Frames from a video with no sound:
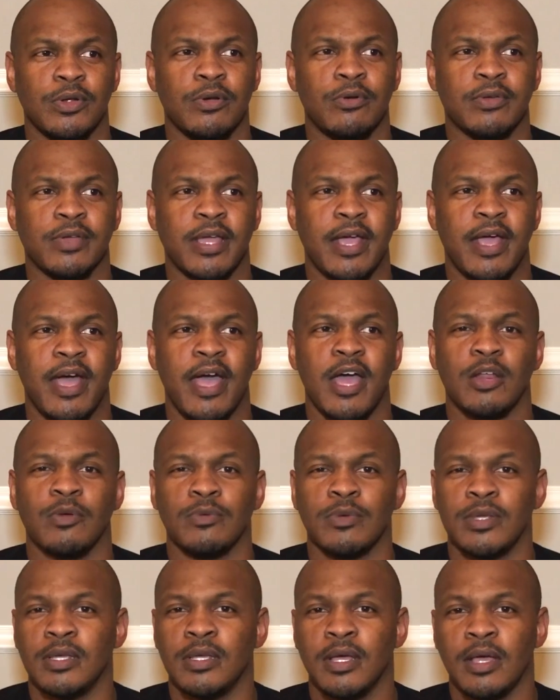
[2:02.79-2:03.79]
okay, how
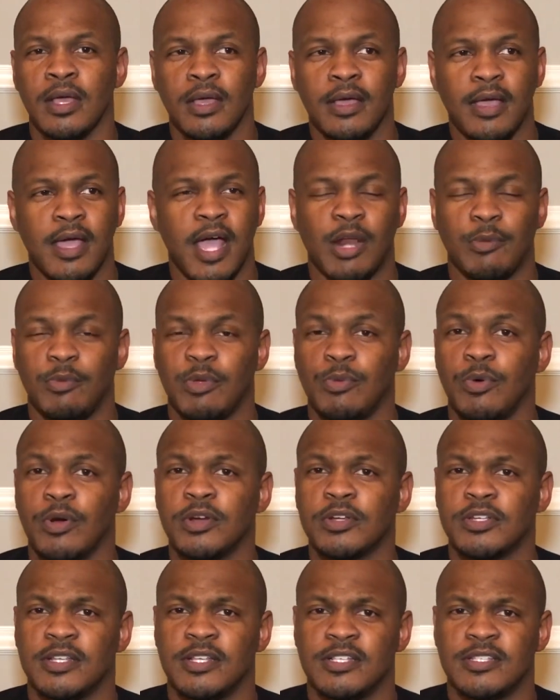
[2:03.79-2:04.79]
do we
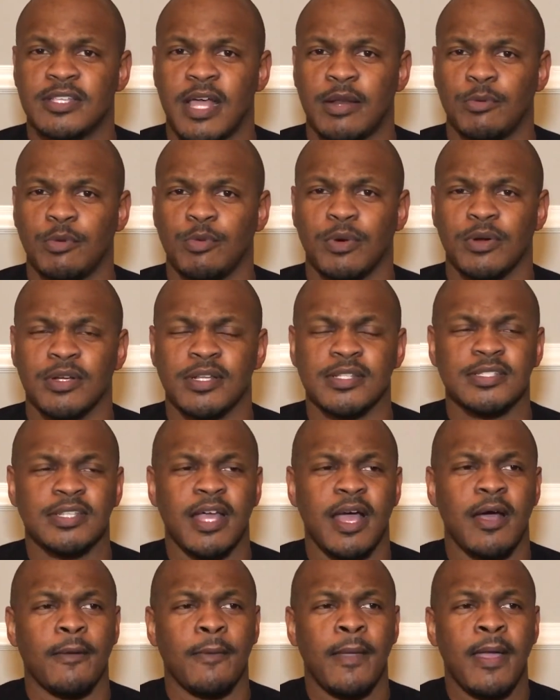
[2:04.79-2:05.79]
work this? How do we work this
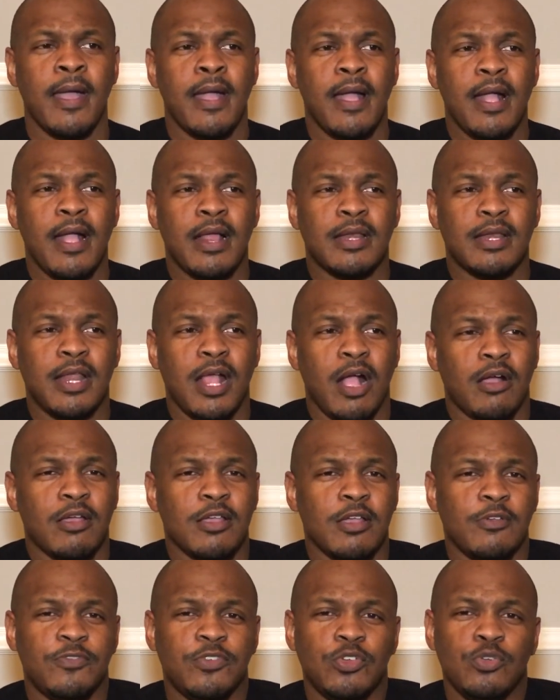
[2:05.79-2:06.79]
out?
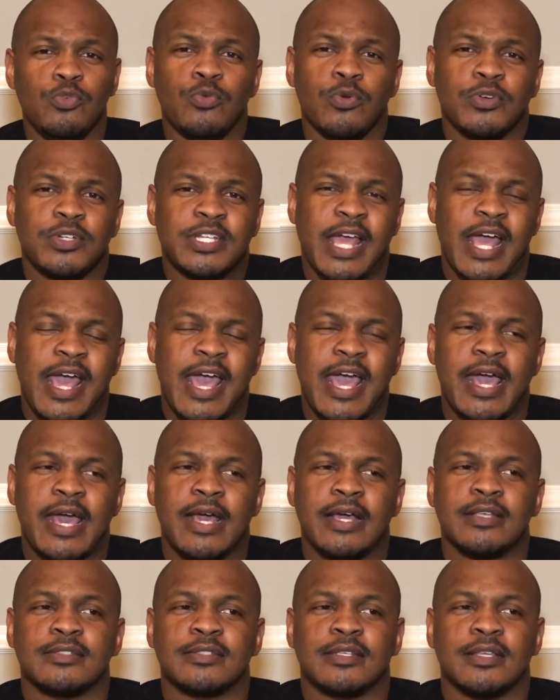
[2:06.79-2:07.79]
Now, if you were to
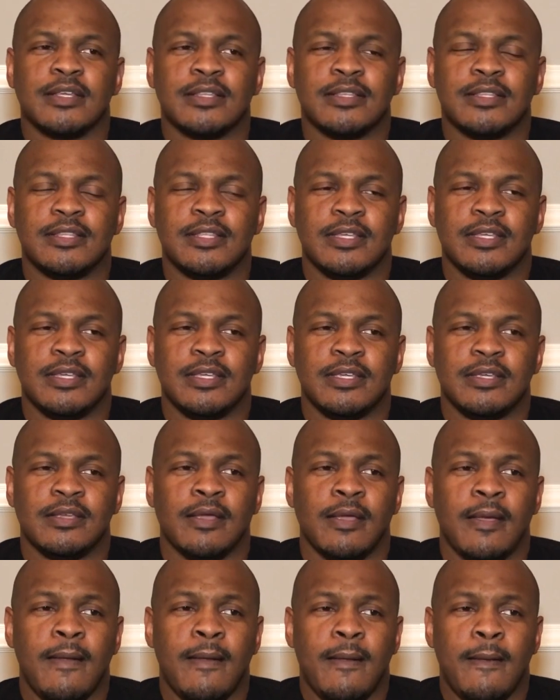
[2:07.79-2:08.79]
ask
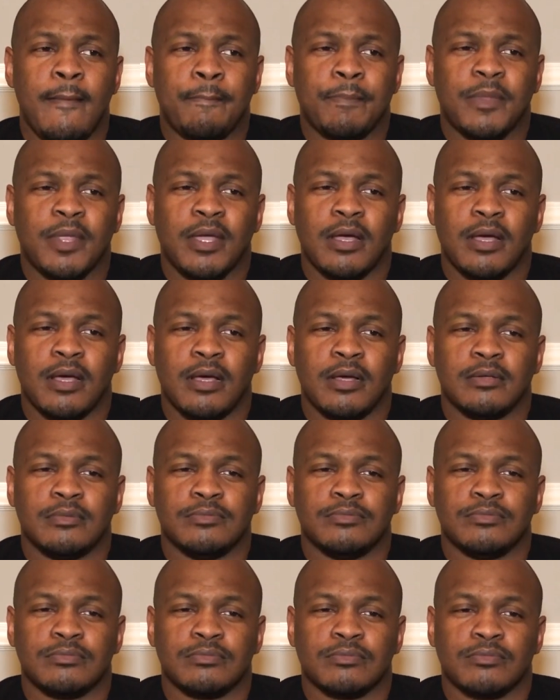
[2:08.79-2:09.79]

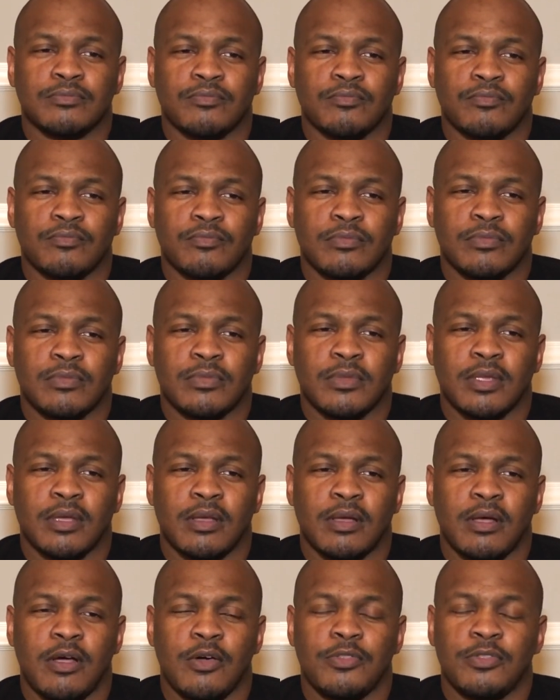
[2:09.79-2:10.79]

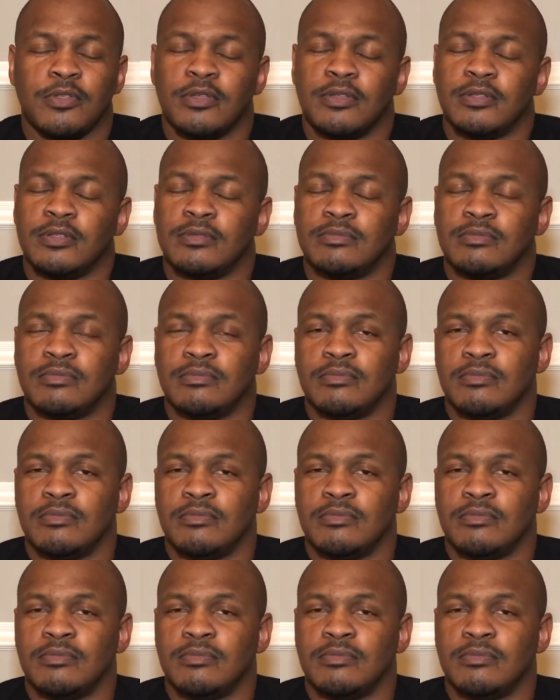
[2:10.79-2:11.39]
all the